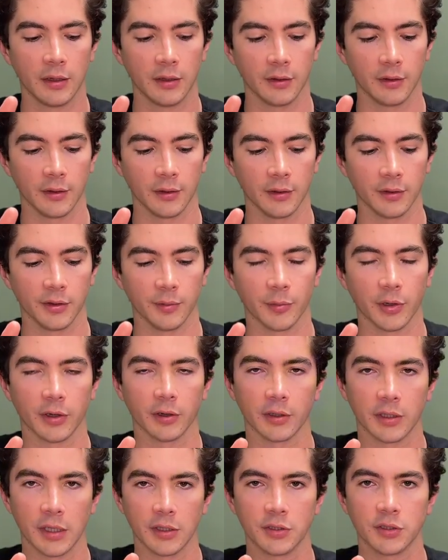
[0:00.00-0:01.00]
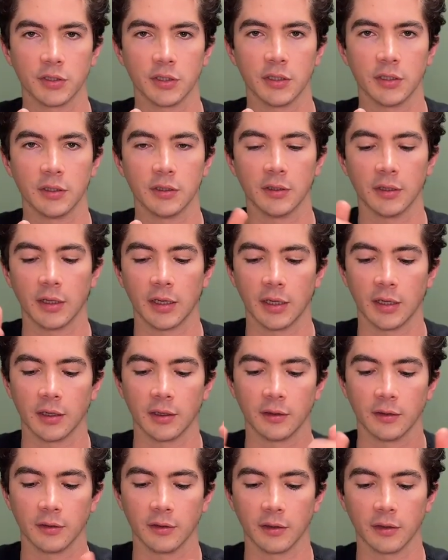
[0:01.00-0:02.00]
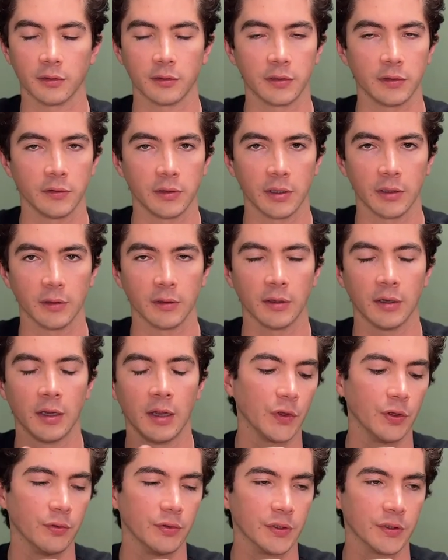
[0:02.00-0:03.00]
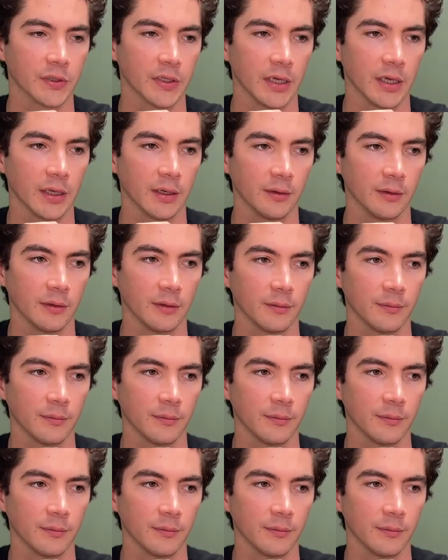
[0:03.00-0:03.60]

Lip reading: the Monarch HG and the other two here. You just get